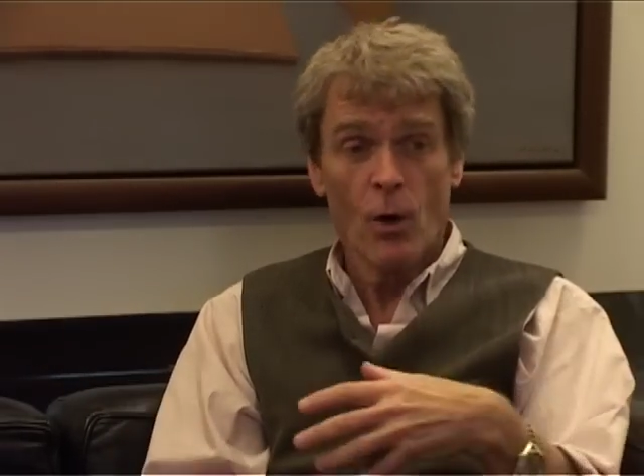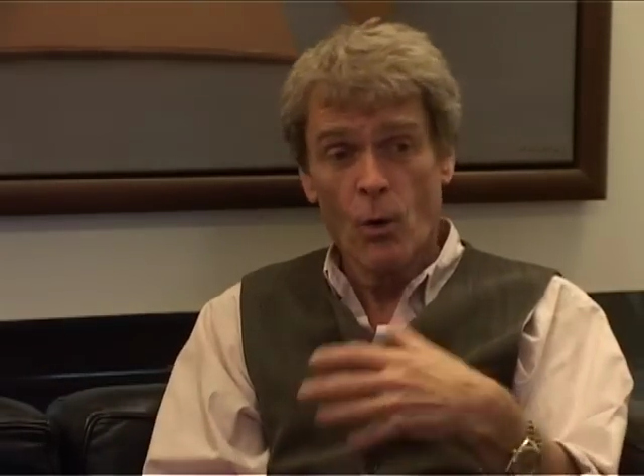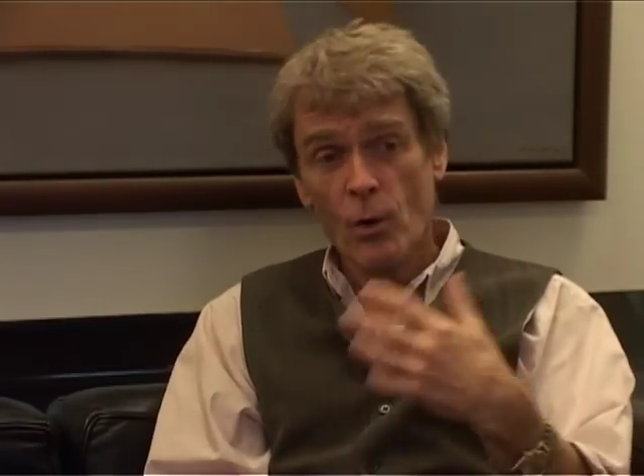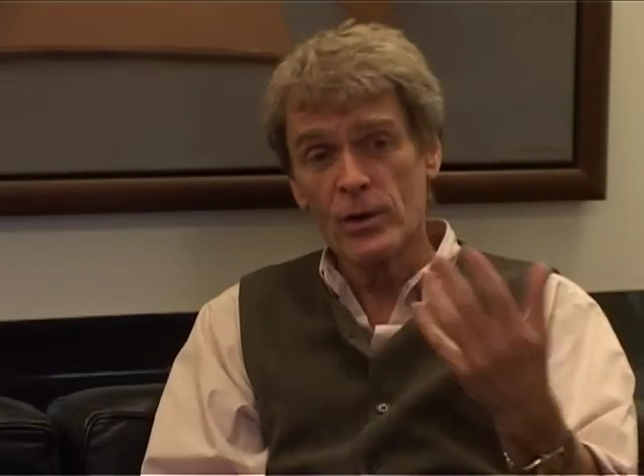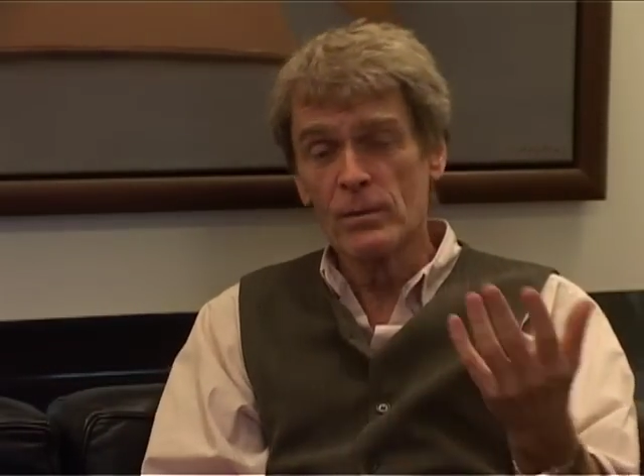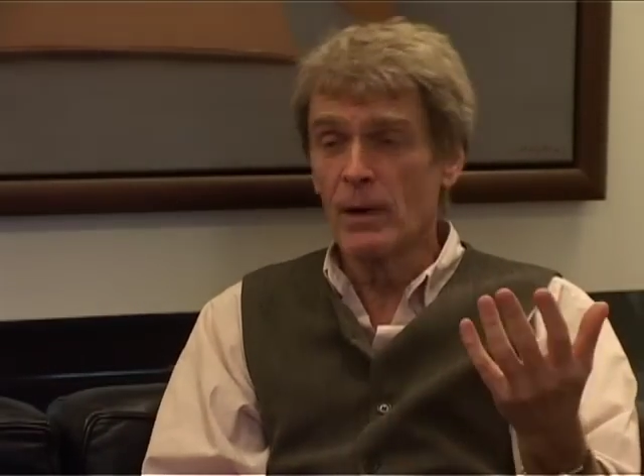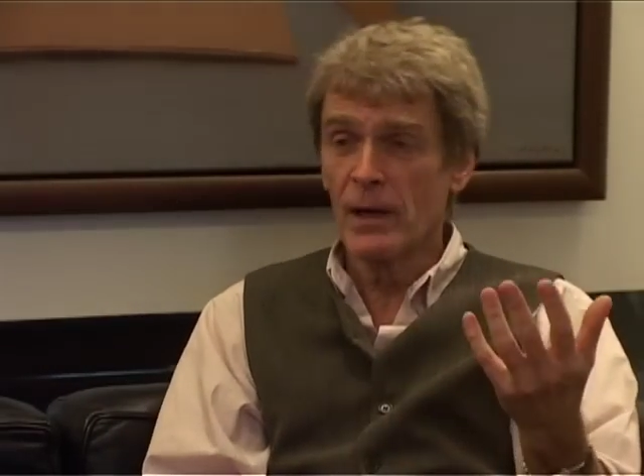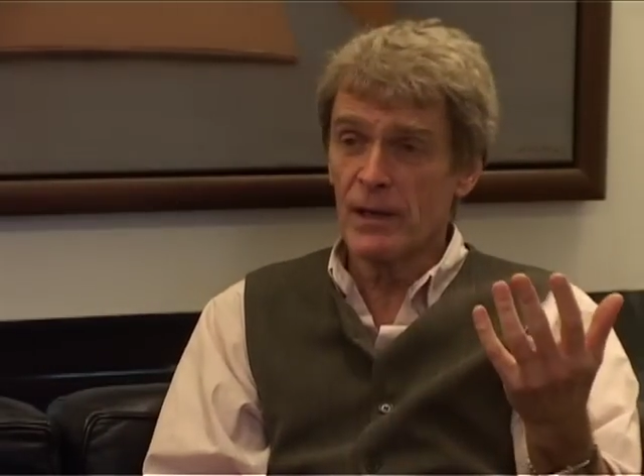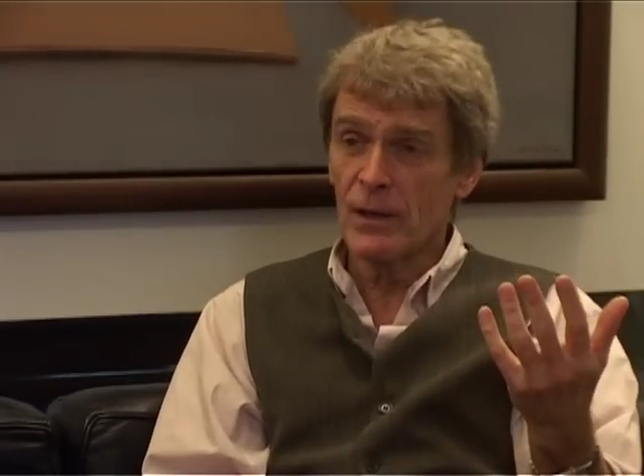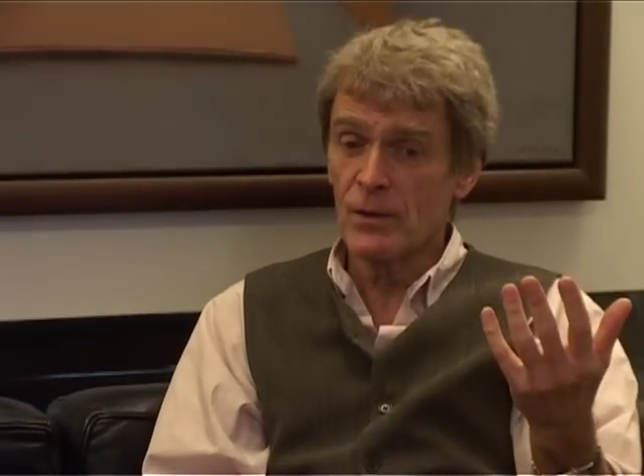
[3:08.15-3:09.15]
or you
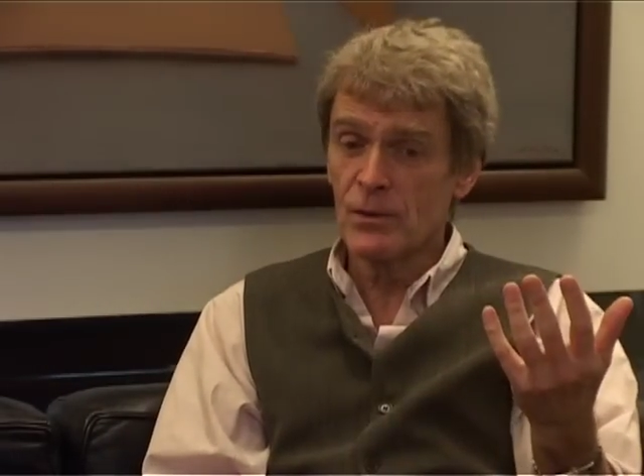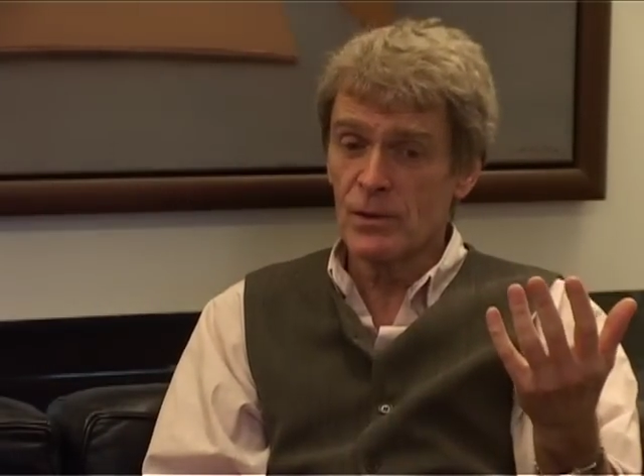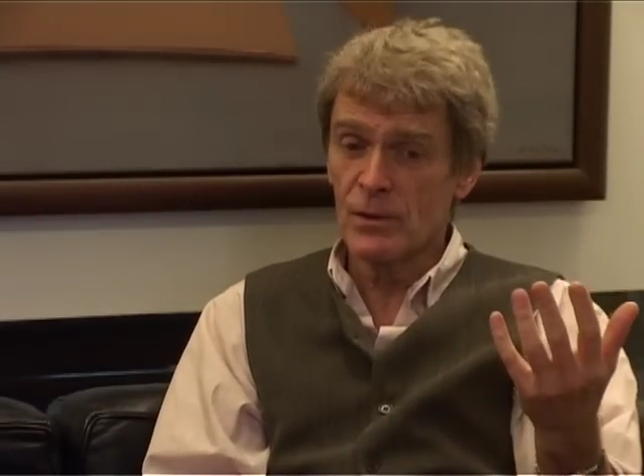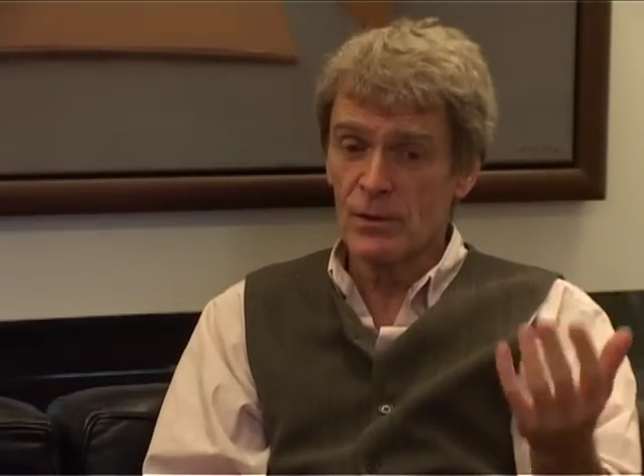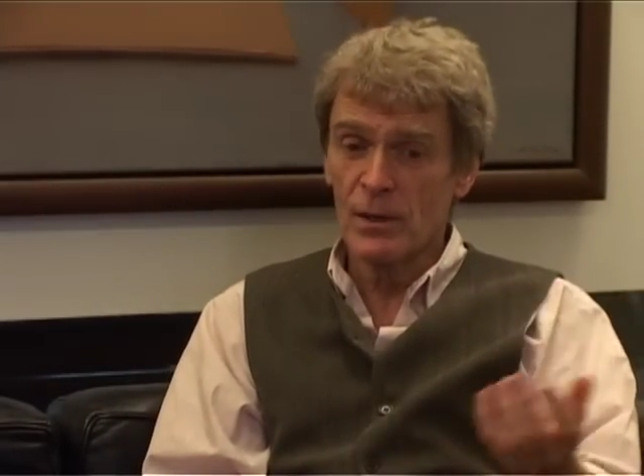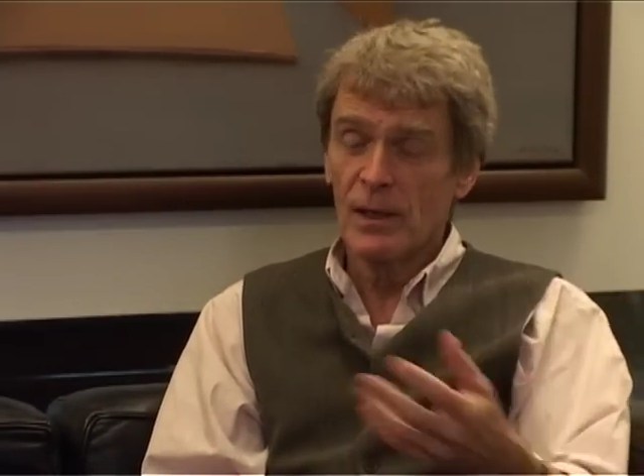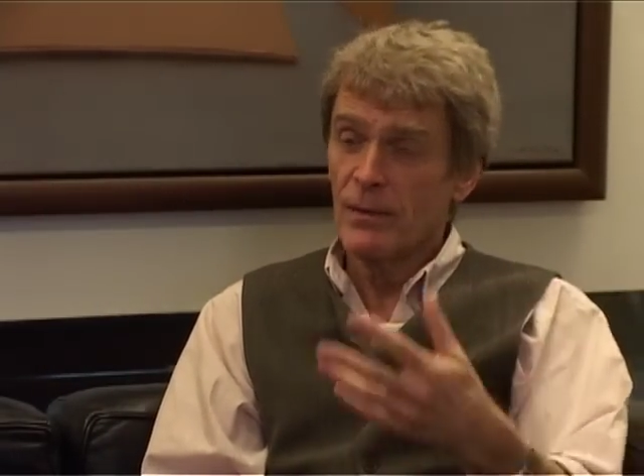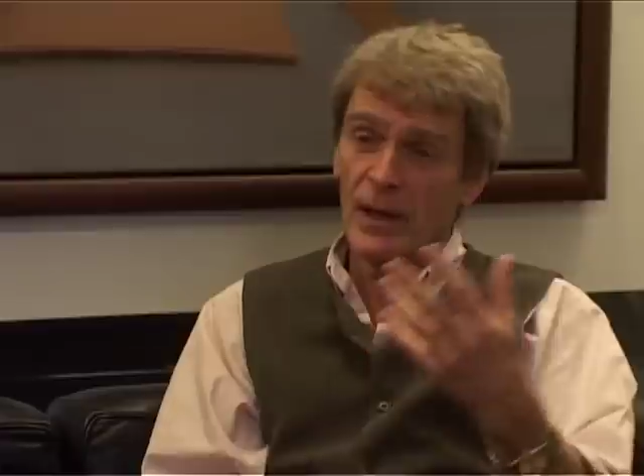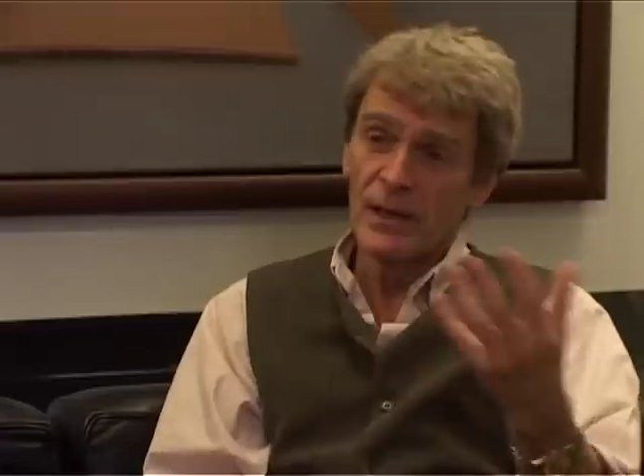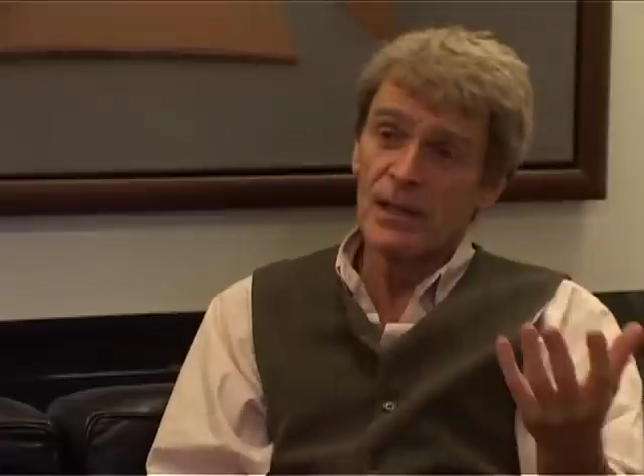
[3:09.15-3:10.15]
might go to an